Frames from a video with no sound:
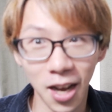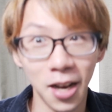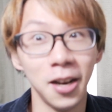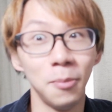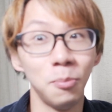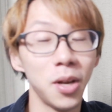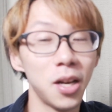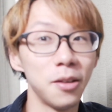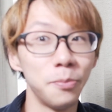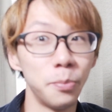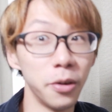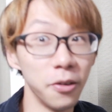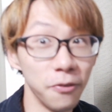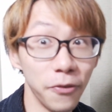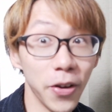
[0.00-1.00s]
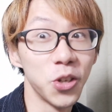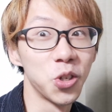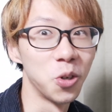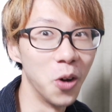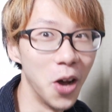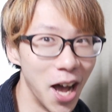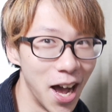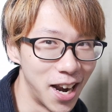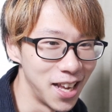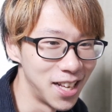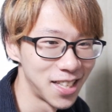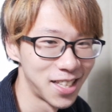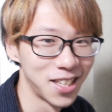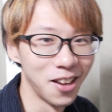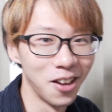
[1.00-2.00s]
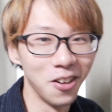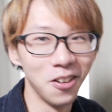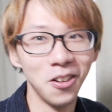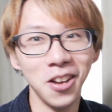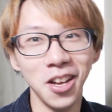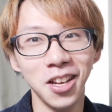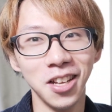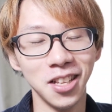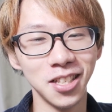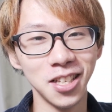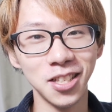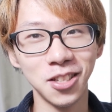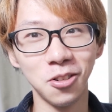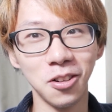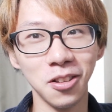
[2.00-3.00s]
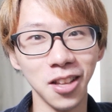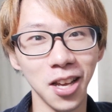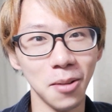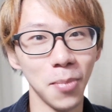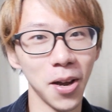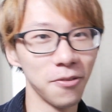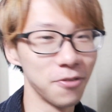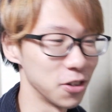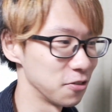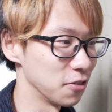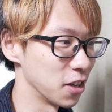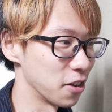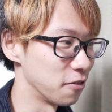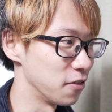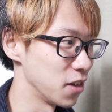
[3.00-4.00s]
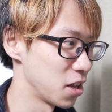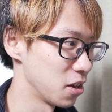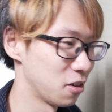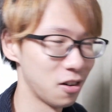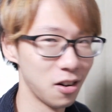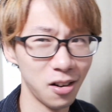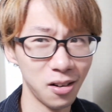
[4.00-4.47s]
I'm not a professional at it, so this is sort of like my first like video,